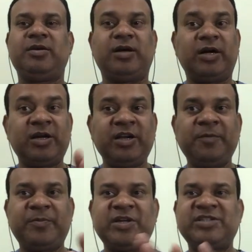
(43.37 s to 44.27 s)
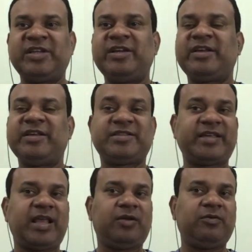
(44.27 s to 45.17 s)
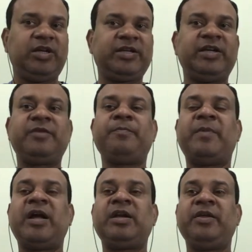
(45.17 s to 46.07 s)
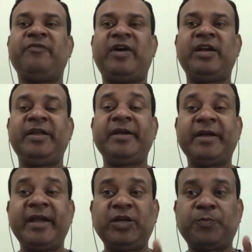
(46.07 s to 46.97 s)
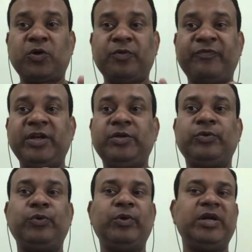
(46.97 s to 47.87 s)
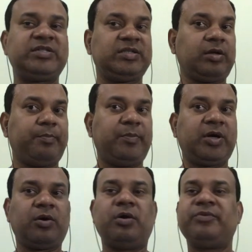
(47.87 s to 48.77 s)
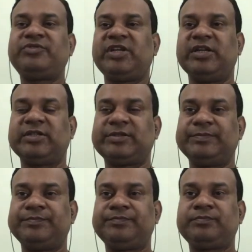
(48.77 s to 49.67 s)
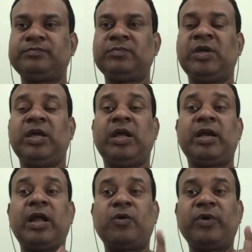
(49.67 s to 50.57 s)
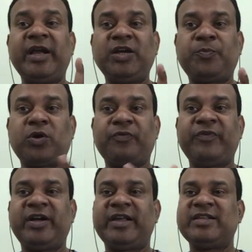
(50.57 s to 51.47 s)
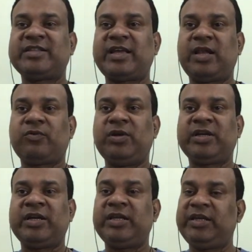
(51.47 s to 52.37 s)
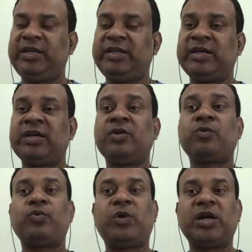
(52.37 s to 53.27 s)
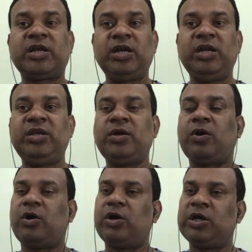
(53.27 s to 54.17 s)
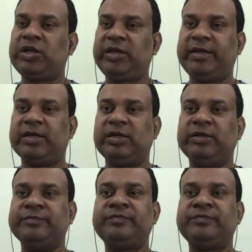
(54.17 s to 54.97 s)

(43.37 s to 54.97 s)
Earning per share is calculated by dividing net profit to its number of shares. Now, net profit is calculated either quarterly or yearly.